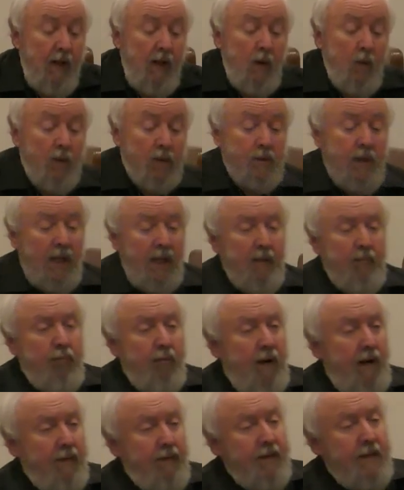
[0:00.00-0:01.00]
With other
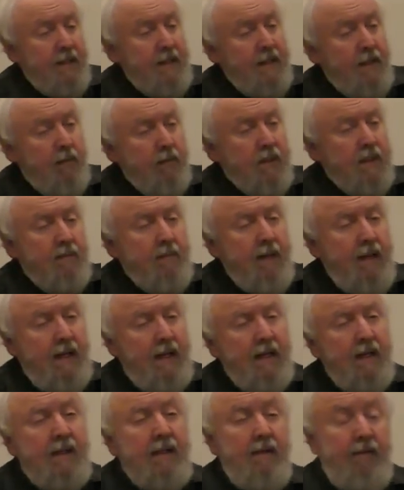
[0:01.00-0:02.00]
prophets, he will speak
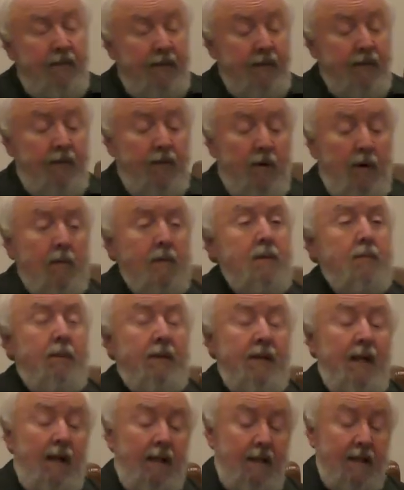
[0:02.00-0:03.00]
in different forms,
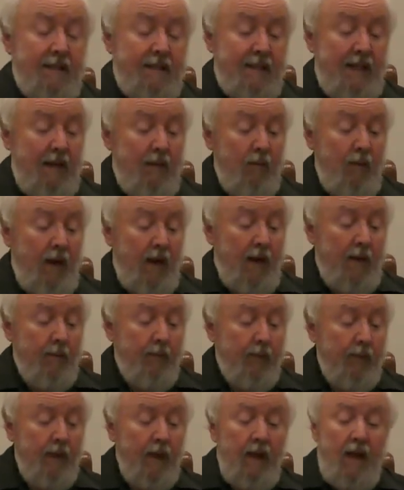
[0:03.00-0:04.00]
but not the same way.
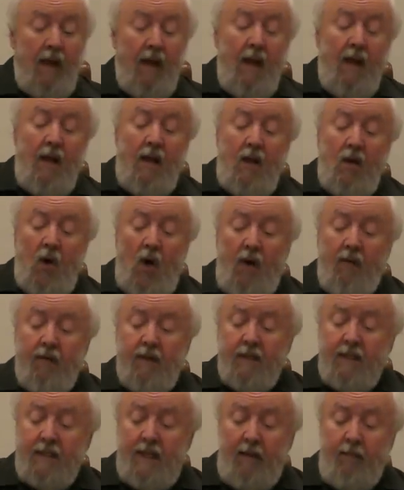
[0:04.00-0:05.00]

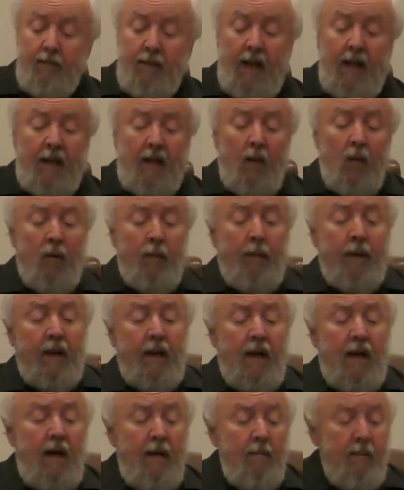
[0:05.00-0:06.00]
However, someday there will
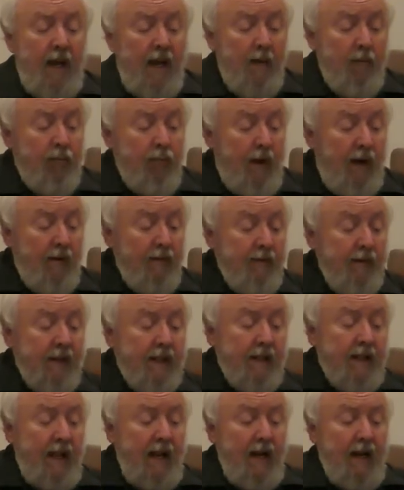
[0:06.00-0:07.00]
become a
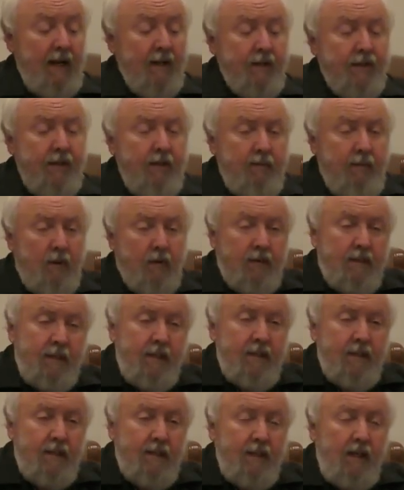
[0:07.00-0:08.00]
prophet like unto
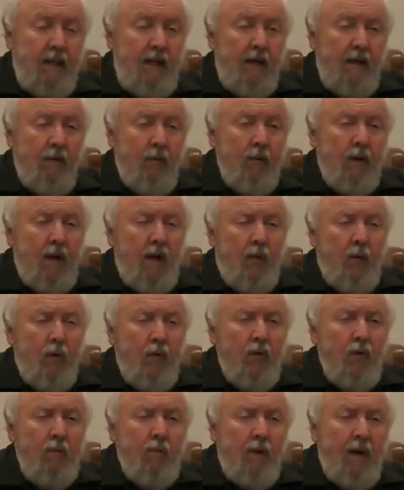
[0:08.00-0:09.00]
Moses,
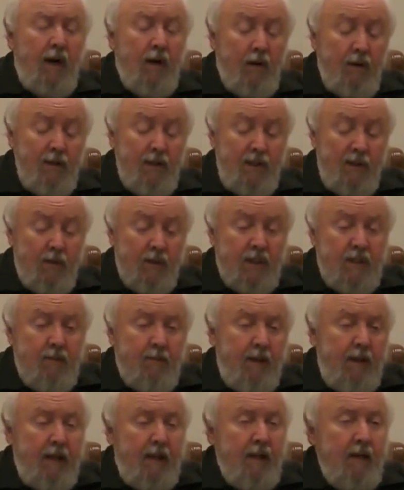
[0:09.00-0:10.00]
with whom God also will
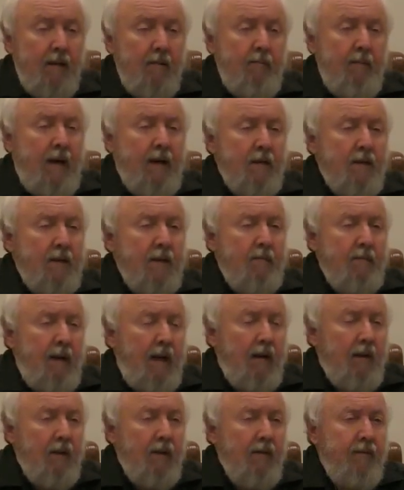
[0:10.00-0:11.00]
speak mouth to
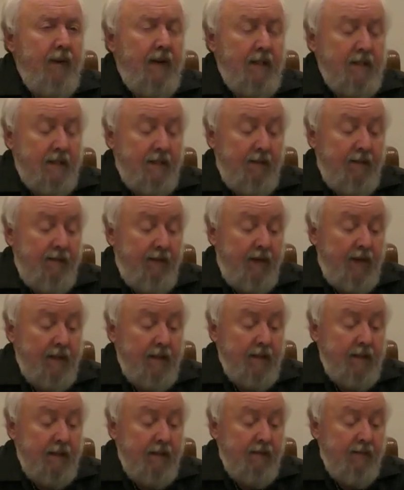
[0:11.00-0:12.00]
mouth, face to
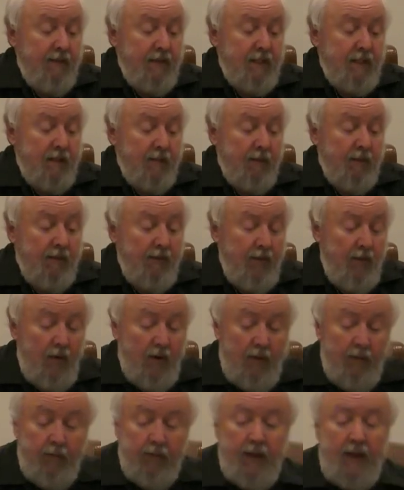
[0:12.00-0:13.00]
face, in visible
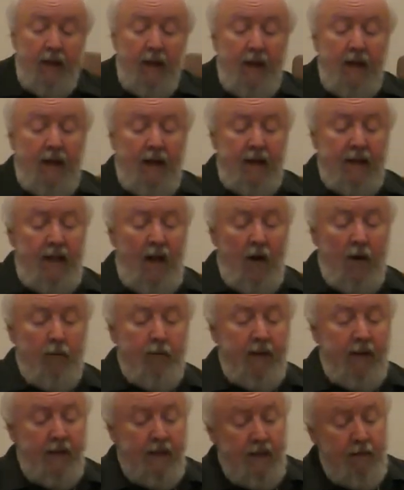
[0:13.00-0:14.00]
form, and that will
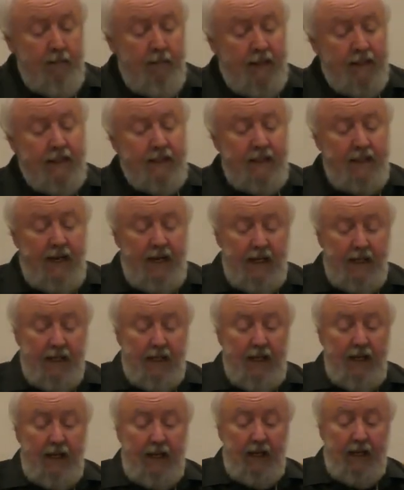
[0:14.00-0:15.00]
be the Messianic
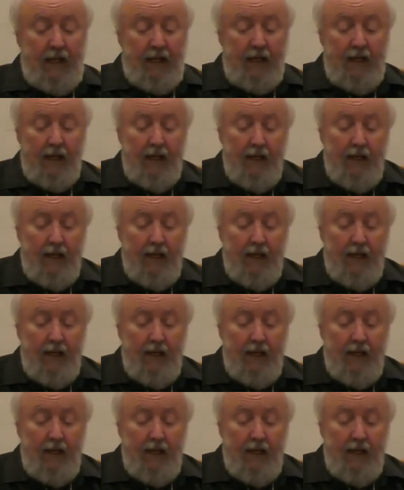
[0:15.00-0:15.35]
King.